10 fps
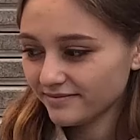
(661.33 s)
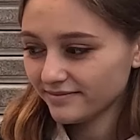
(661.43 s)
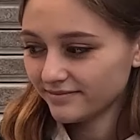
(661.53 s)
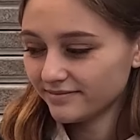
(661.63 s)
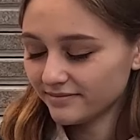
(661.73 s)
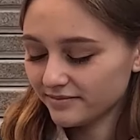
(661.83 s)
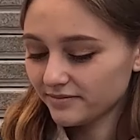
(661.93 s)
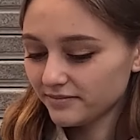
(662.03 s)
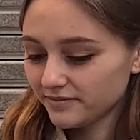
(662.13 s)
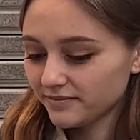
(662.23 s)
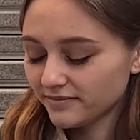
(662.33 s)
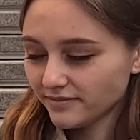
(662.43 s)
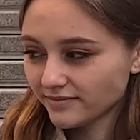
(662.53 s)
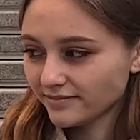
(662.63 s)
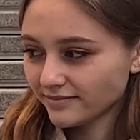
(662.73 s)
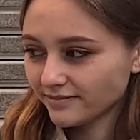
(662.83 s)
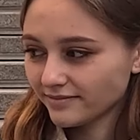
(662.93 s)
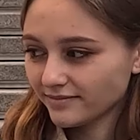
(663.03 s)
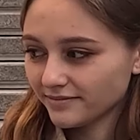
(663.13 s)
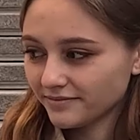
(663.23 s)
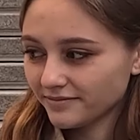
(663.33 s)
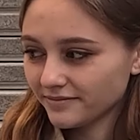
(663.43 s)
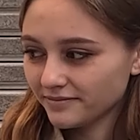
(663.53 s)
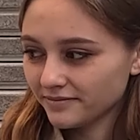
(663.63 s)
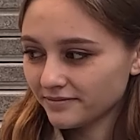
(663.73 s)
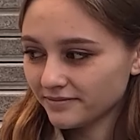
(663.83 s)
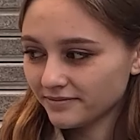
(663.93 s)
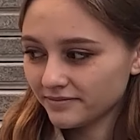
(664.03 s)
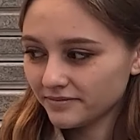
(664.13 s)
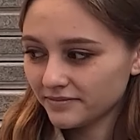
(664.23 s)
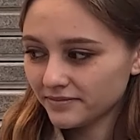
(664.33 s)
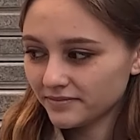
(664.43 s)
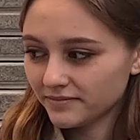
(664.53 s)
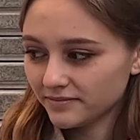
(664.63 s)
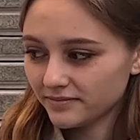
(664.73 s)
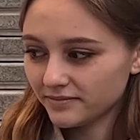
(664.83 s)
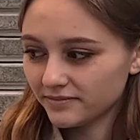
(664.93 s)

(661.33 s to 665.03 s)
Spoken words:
No words are spoken by the person on screen.